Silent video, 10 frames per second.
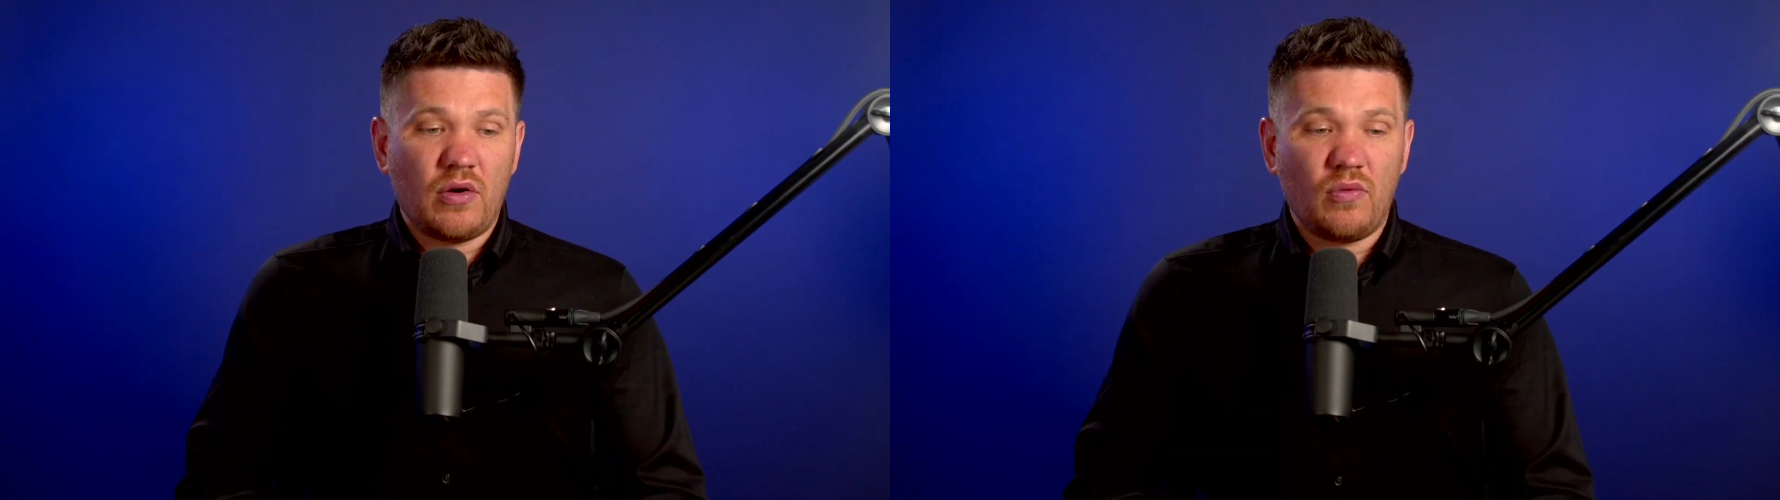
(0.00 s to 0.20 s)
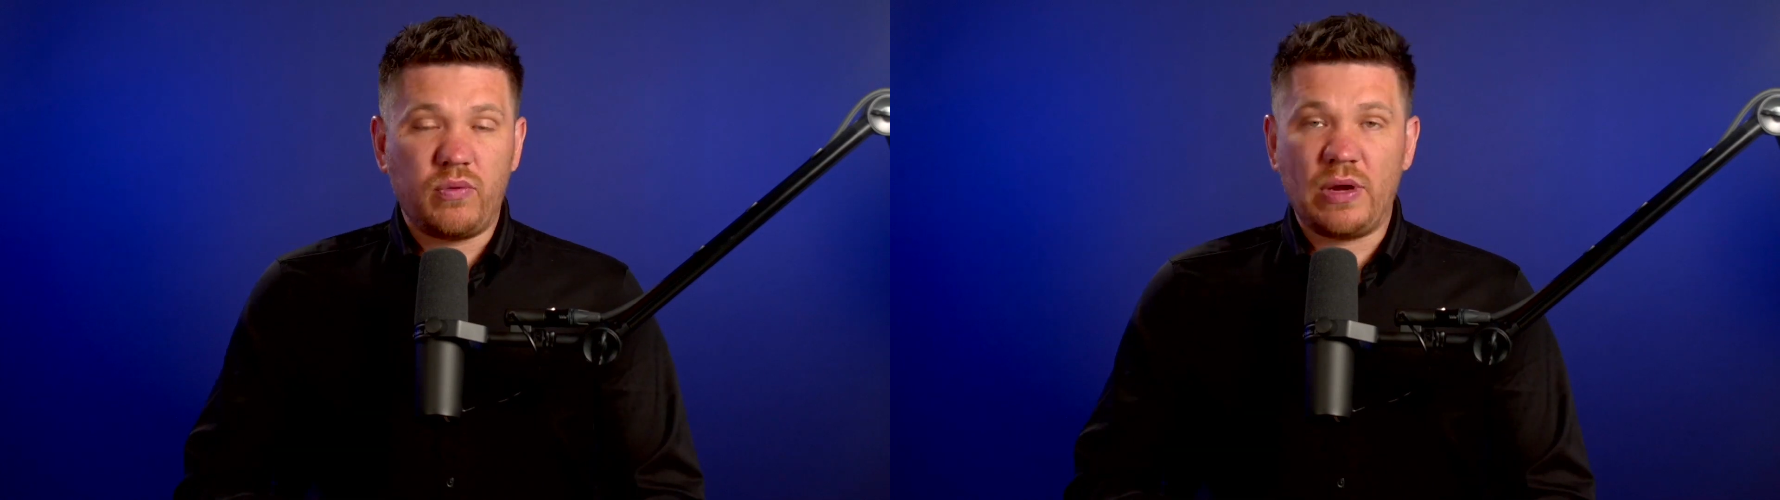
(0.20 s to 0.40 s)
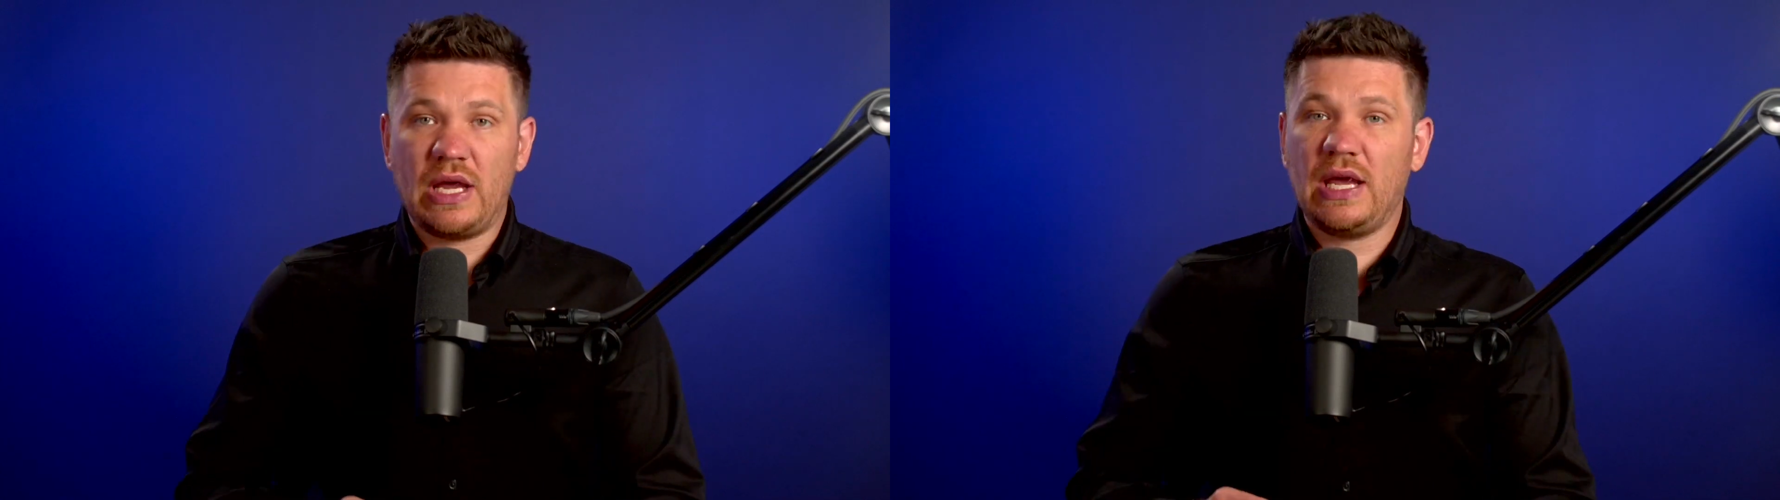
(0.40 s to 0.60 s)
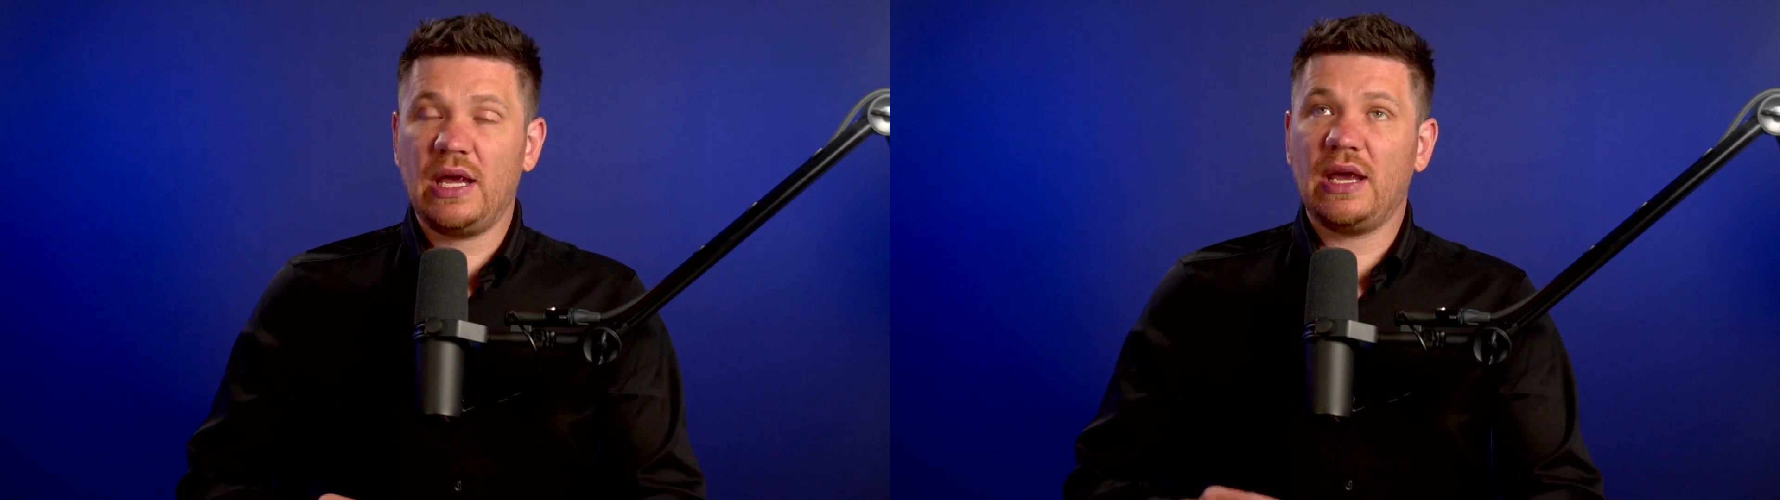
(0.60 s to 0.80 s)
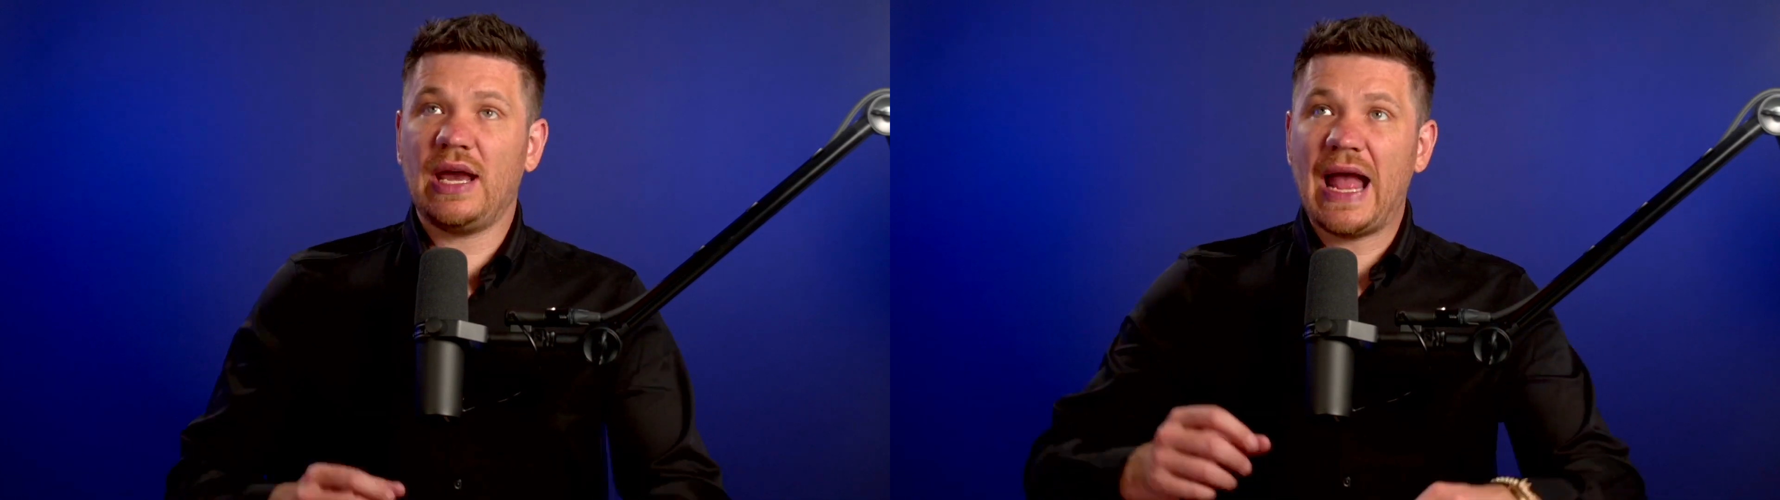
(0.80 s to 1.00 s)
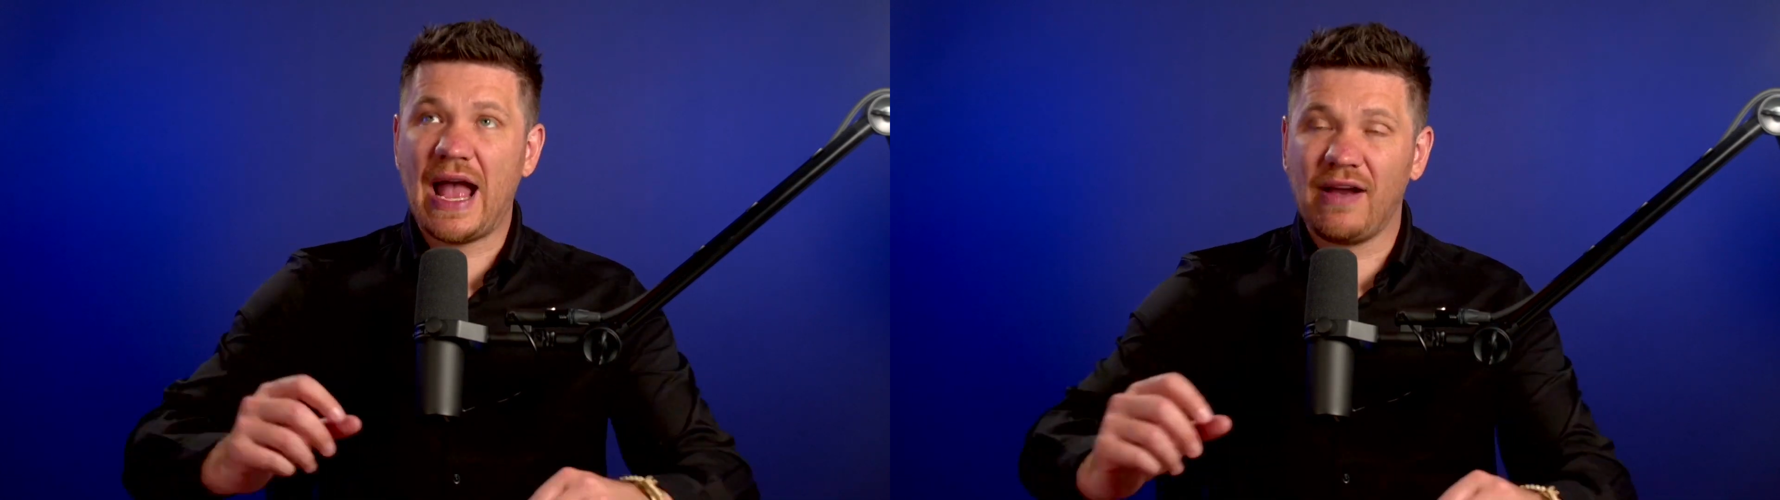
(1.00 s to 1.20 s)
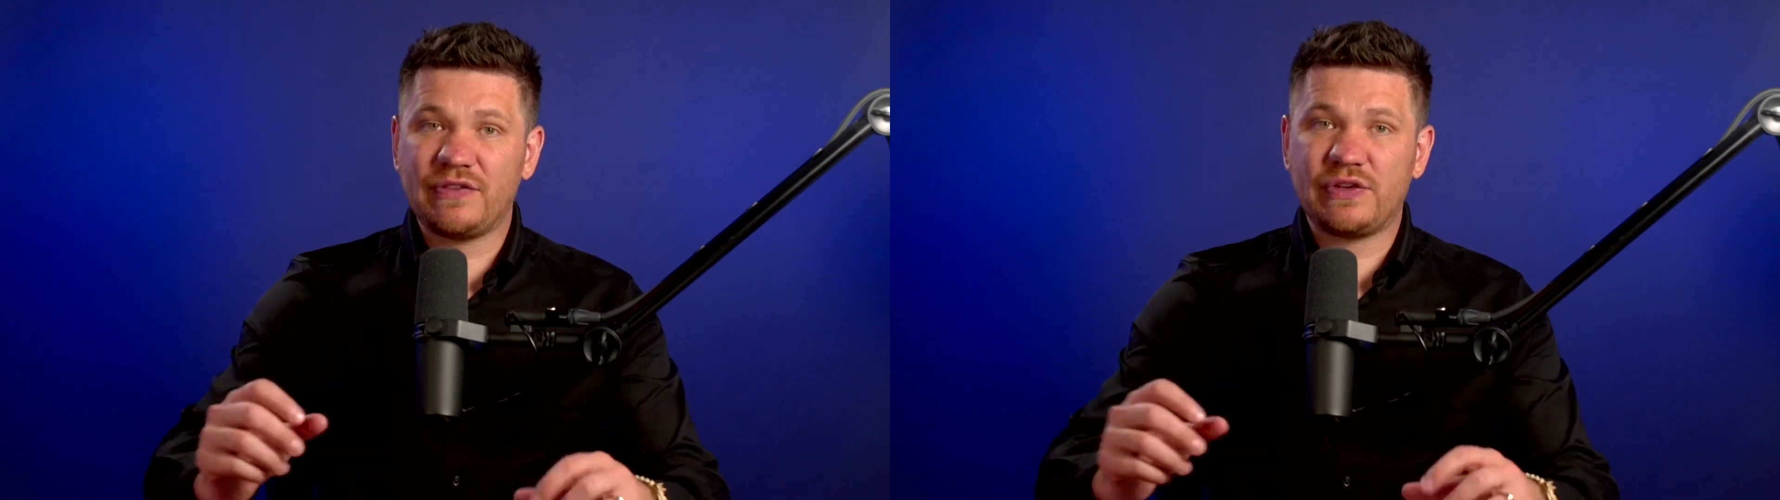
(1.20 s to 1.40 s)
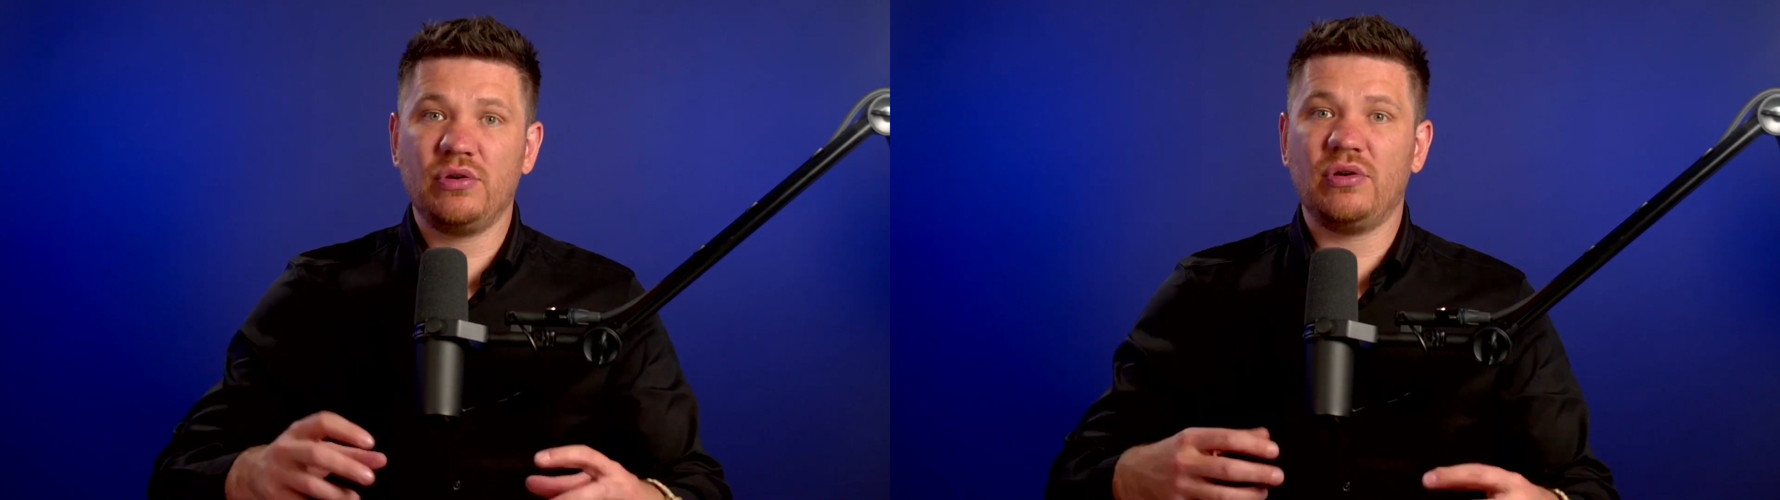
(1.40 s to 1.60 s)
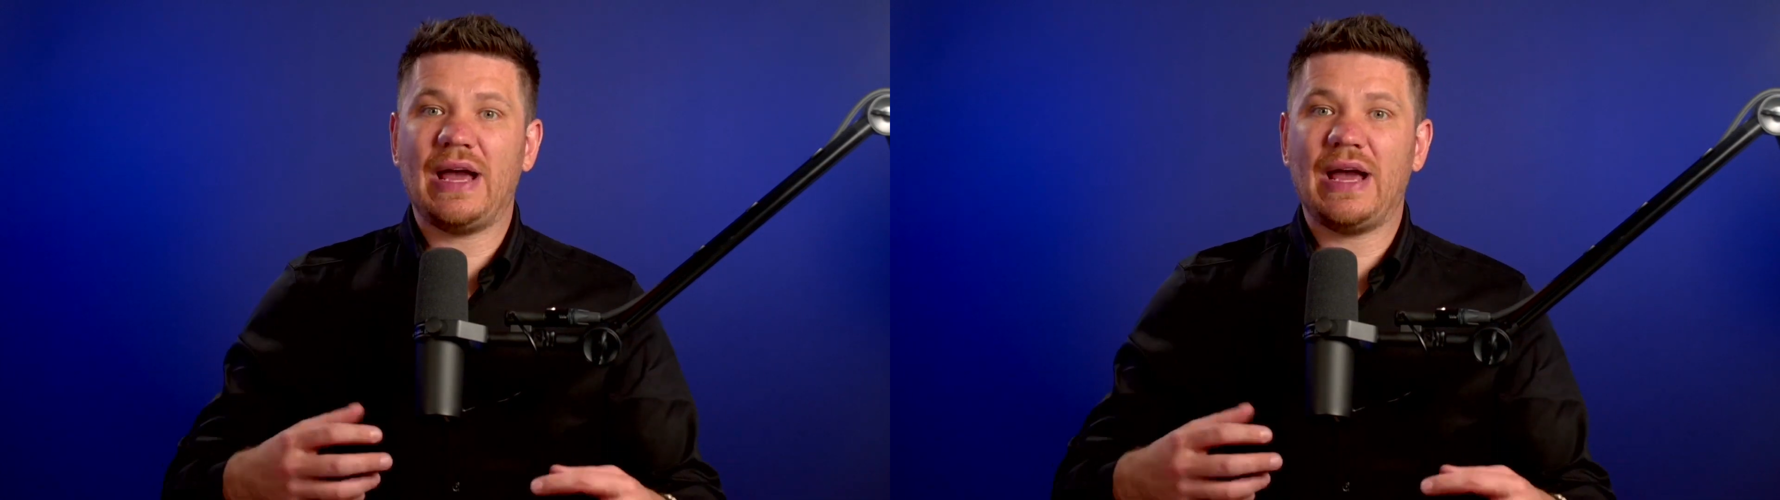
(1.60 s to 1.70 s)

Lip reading: we have to